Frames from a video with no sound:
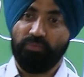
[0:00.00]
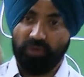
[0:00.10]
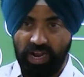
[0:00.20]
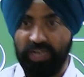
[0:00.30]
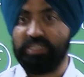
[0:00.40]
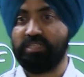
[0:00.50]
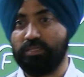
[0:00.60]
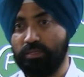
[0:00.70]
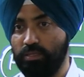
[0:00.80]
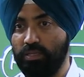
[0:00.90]
of
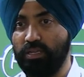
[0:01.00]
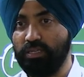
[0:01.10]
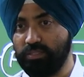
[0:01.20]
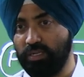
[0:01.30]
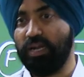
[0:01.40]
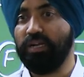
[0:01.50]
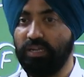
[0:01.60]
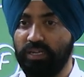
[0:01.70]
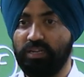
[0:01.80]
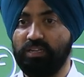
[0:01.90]
RATS, the regional
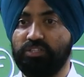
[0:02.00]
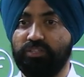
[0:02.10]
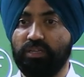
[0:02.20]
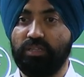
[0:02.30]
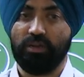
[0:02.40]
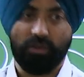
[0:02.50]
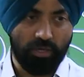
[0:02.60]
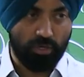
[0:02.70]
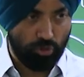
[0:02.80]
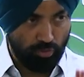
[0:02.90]
anti-terrorist structure,
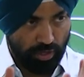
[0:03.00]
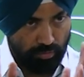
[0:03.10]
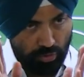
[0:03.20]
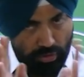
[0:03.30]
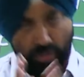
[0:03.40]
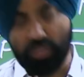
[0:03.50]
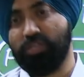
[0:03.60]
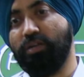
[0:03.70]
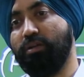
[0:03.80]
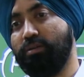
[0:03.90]
you are more
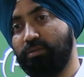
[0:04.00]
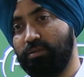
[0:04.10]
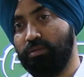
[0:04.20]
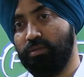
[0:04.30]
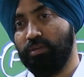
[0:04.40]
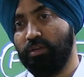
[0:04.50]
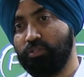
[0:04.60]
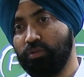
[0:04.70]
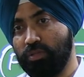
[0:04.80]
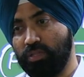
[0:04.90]
cautioned.
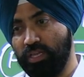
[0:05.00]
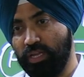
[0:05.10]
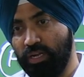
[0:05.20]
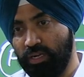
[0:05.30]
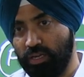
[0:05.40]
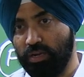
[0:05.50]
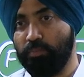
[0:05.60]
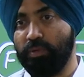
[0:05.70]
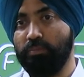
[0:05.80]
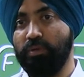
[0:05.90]
So the
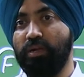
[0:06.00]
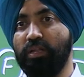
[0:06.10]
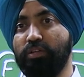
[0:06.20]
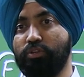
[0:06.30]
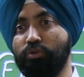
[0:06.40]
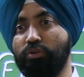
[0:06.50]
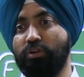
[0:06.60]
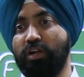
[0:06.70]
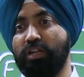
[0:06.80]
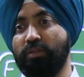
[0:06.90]
interoperability should
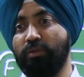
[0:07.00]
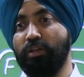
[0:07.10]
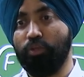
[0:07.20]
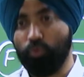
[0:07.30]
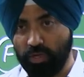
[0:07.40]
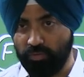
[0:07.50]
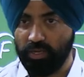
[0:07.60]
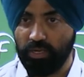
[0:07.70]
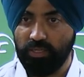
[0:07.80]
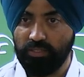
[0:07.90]
not reveal your
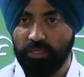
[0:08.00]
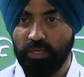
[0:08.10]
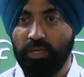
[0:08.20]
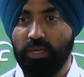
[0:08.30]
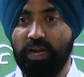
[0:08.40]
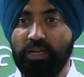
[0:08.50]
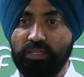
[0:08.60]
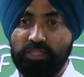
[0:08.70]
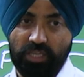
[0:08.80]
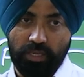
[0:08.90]
weakness, at
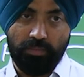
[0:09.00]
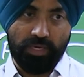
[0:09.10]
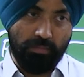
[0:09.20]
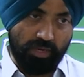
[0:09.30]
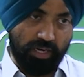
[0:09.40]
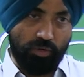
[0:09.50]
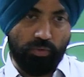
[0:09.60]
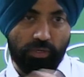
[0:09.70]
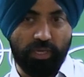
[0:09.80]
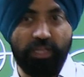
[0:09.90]
the same time try
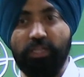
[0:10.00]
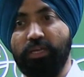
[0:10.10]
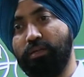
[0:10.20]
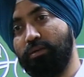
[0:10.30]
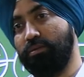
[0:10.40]
to gain the